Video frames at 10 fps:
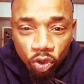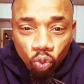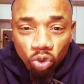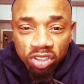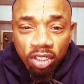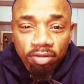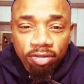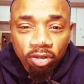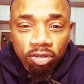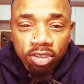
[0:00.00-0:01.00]
What's up,
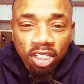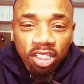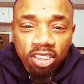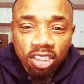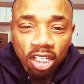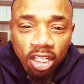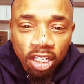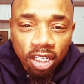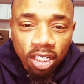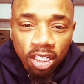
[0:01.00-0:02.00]
folks? It's
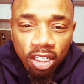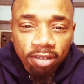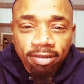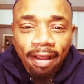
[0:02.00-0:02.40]
Ev.